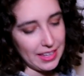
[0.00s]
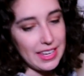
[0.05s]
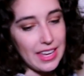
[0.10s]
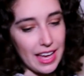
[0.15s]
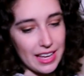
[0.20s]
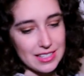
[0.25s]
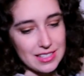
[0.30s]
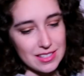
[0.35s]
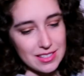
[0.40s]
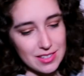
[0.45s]

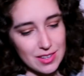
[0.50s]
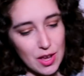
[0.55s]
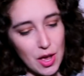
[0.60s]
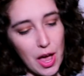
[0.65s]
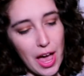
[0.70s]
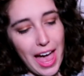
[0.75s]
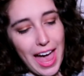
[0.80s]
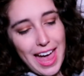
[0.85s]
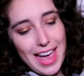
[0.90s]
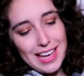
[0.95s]
Yes.
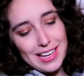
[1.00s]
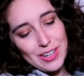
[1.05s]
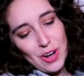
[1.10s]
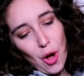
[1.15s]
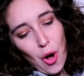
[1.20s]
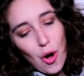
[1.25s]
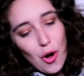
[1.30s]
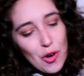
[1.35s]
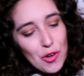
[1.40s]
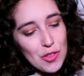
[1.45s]
And
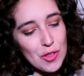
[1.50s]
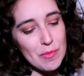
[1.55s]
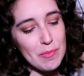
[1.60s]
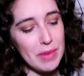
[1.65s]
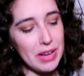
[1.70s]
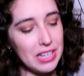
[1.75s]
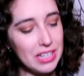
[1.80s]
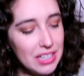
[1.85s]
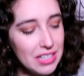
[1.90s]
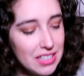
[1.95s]
all the
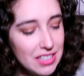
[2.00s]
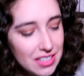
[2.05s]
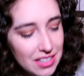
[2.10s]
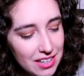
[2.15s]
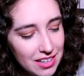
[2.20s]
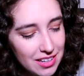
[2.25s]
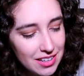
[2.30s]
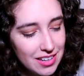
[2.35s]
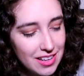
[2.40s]
money